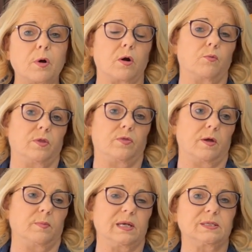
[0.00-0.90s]
part with
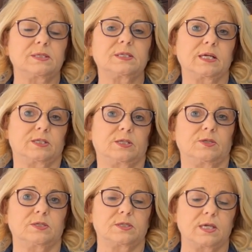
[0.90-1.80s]
them and it sticks to
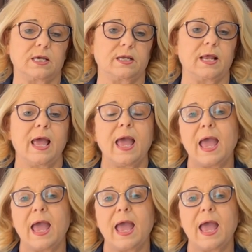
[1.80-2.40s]
the skin,